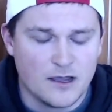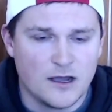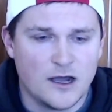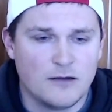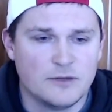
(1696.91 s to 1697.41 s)

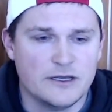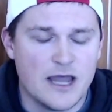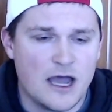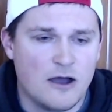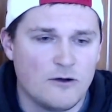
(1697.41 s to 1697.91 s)

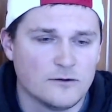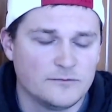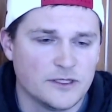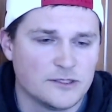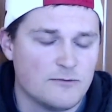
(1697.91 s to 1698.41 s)

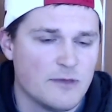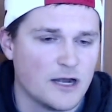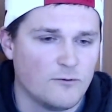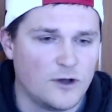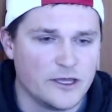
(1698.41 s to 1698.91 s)
Now, it don't
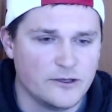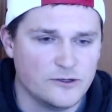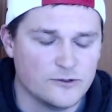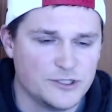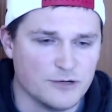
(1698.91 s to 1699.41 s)
matter what you
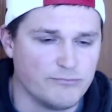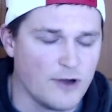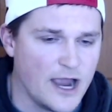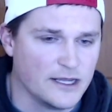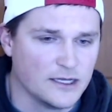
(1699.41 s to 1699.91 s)
use, you're
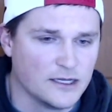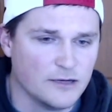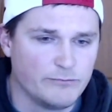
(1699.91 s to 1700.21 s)
brining it.